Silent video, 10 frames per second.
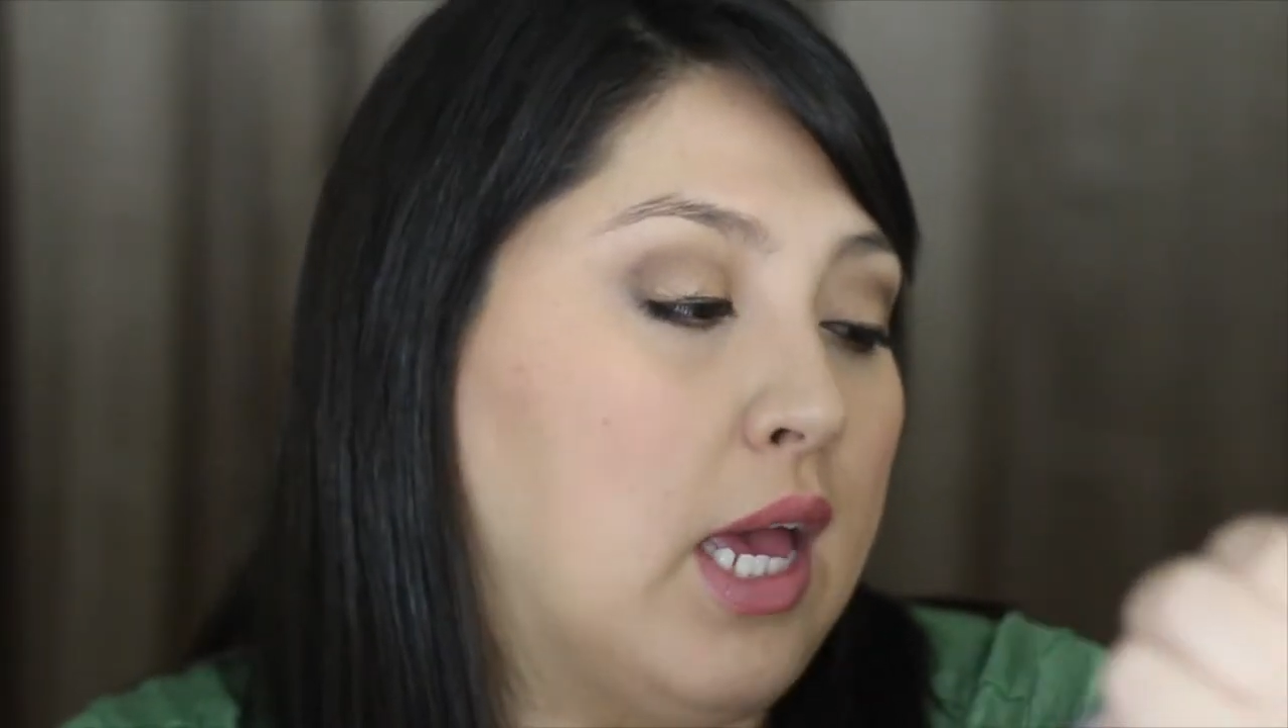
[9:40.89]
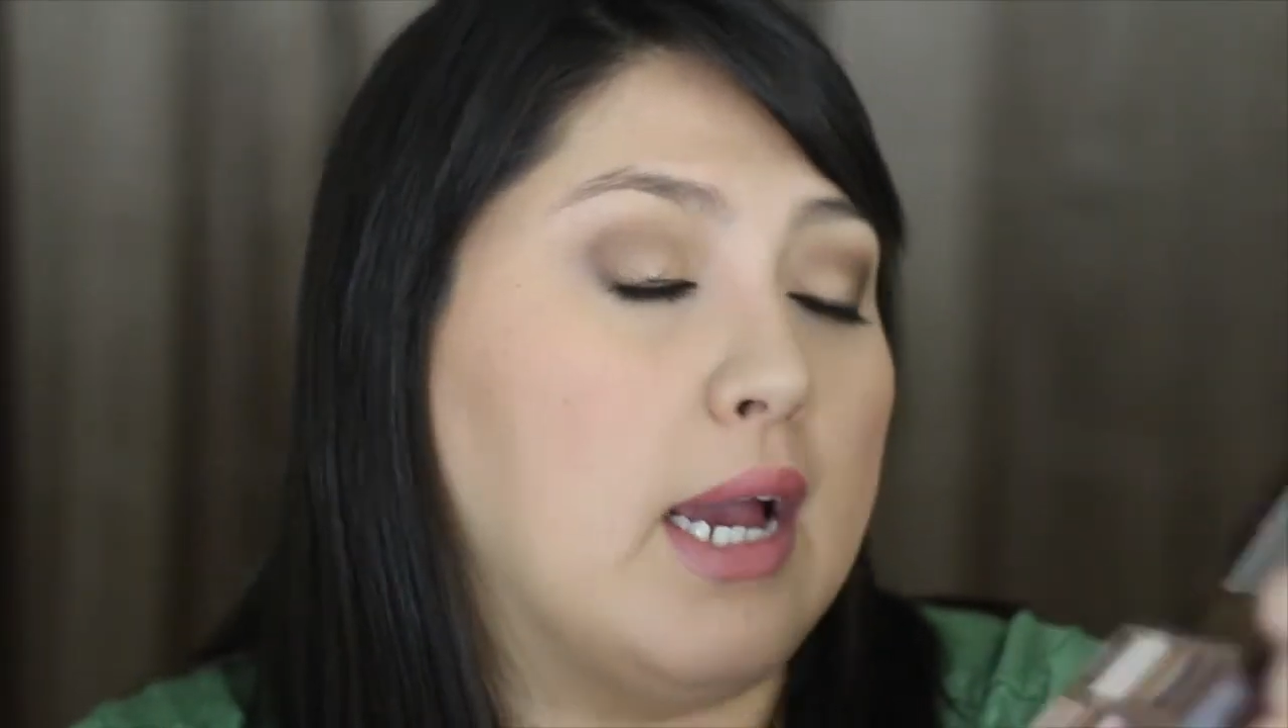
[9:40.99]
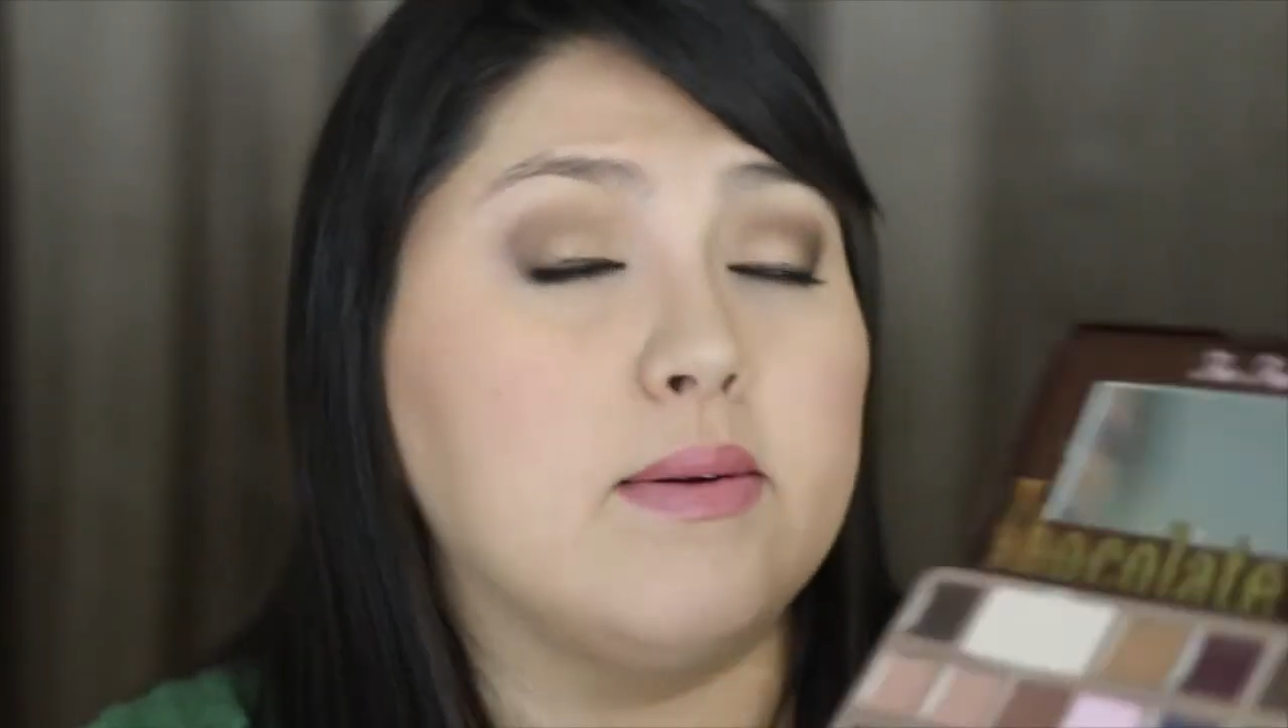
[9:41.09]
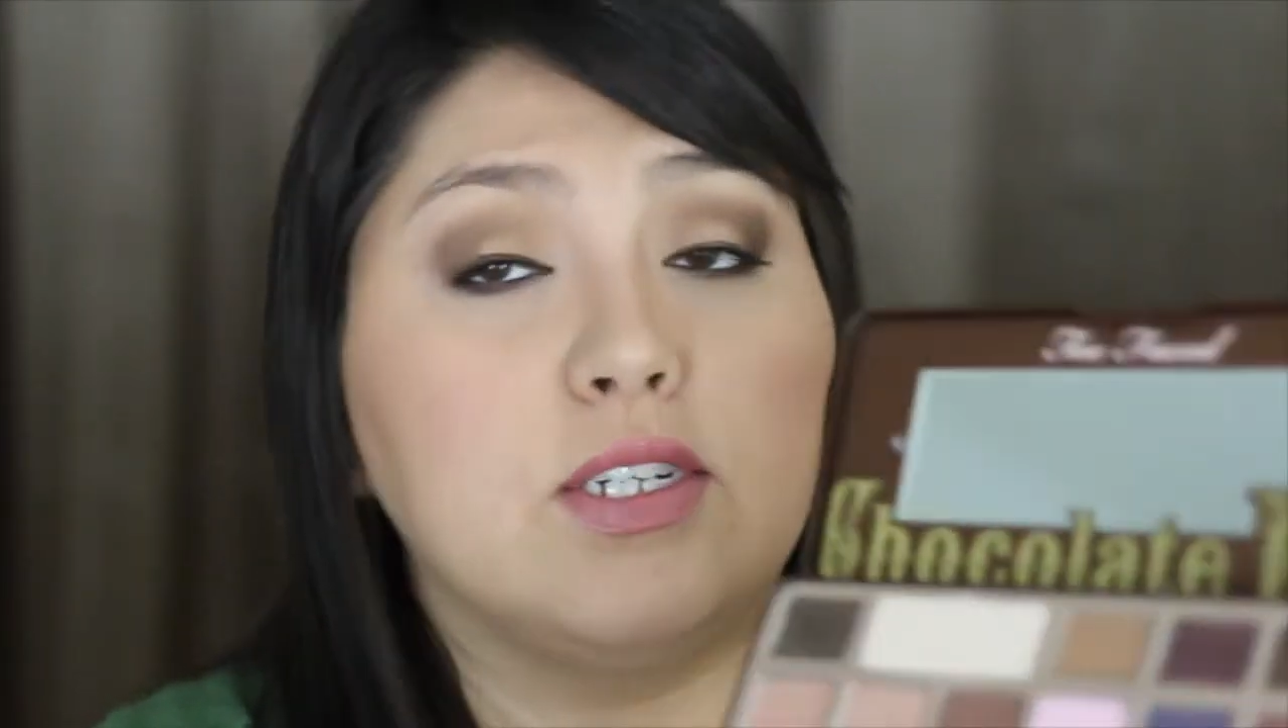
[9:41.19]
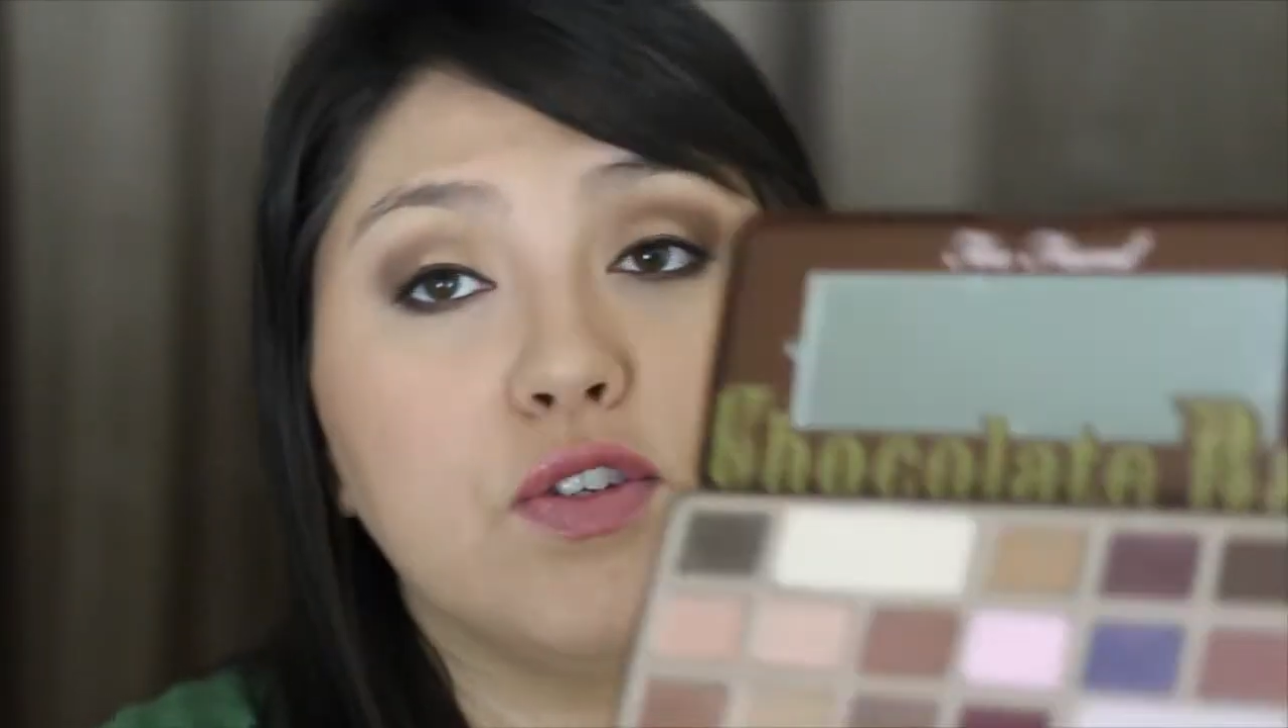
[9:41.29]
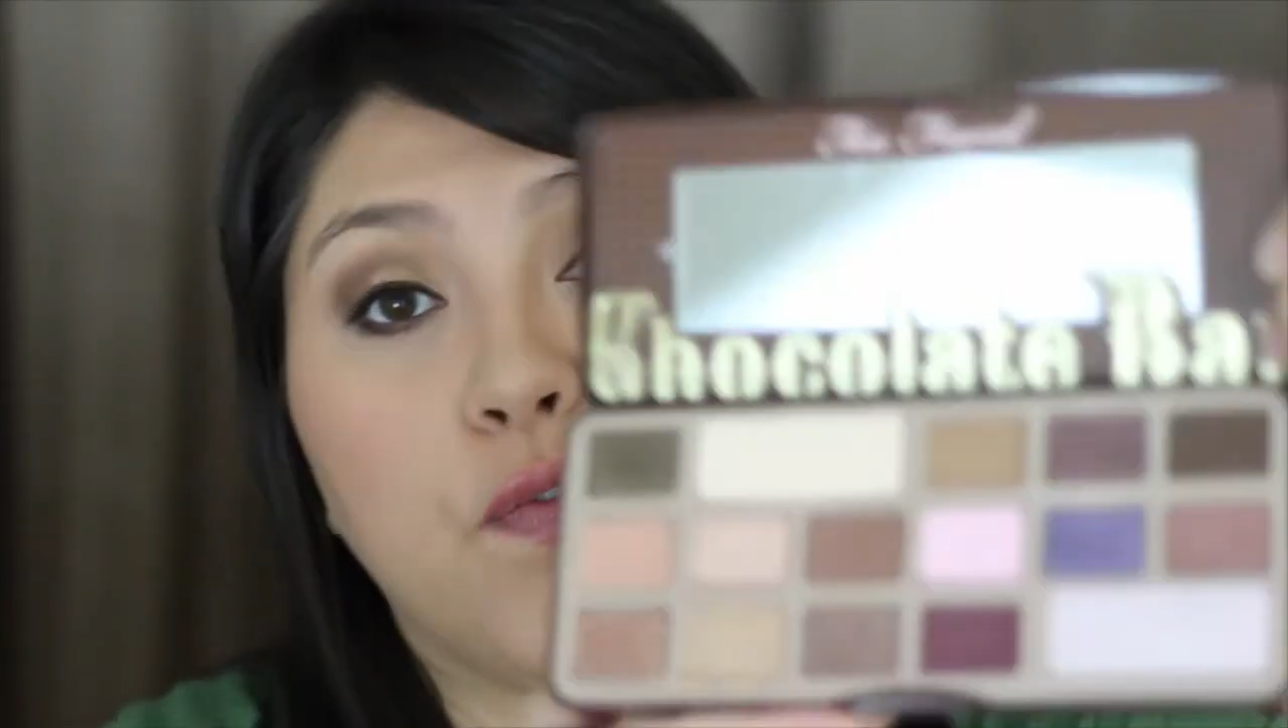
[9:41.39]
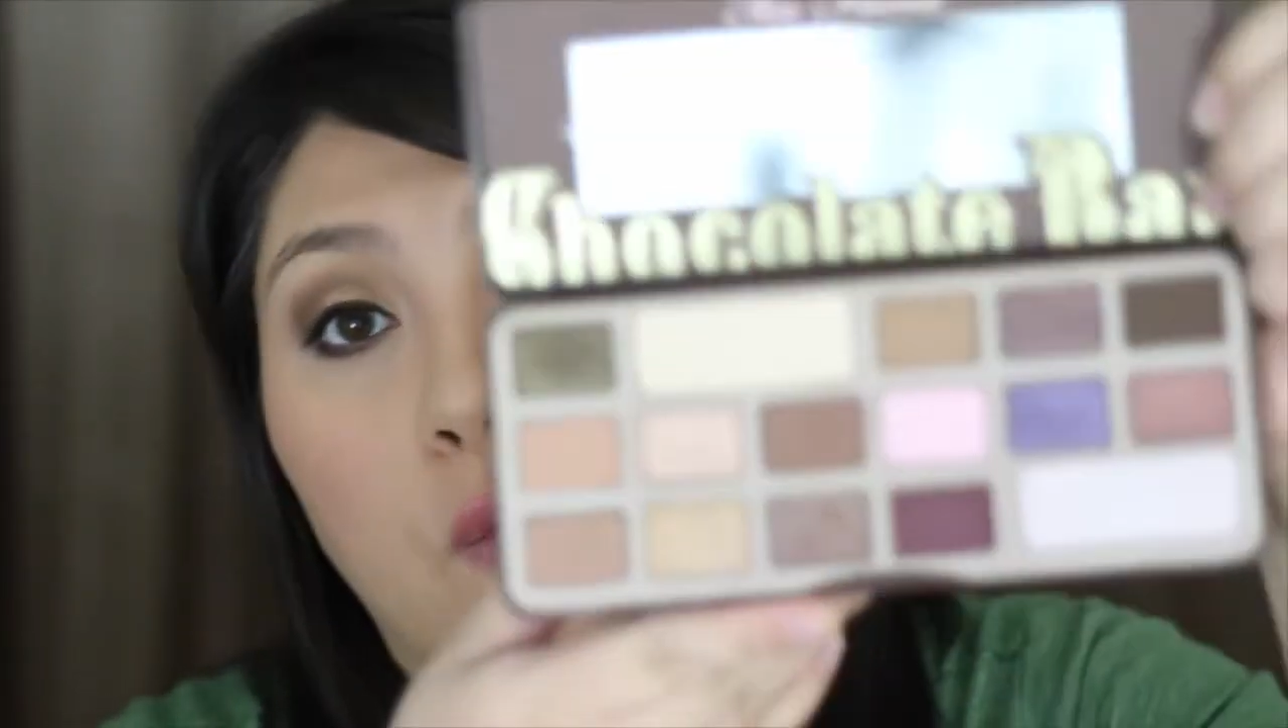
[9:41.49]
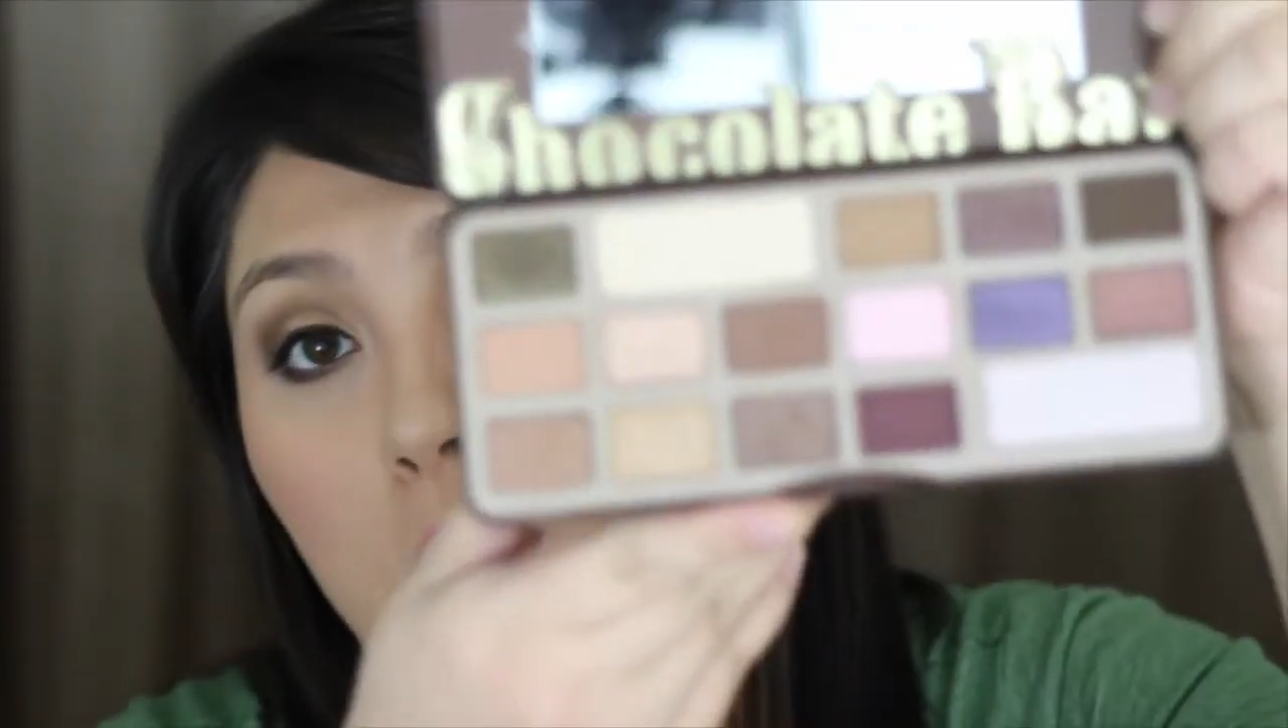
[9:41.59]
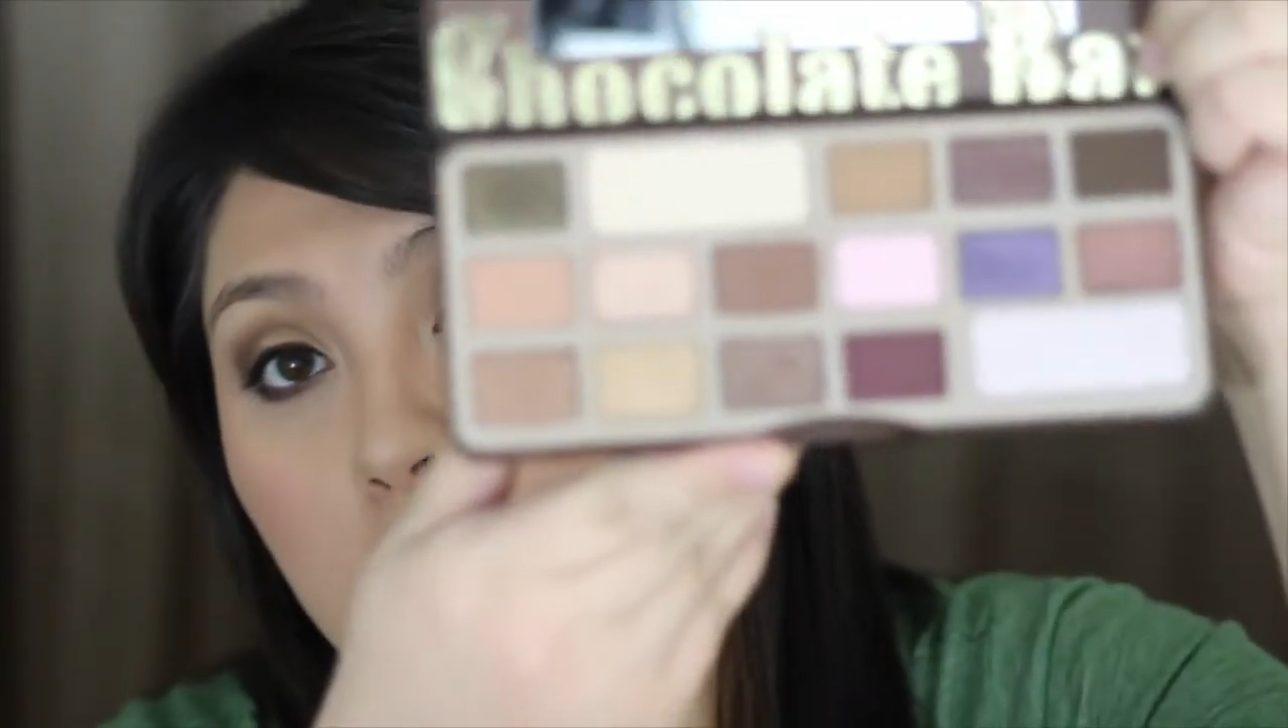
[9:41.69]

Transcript: I would use 4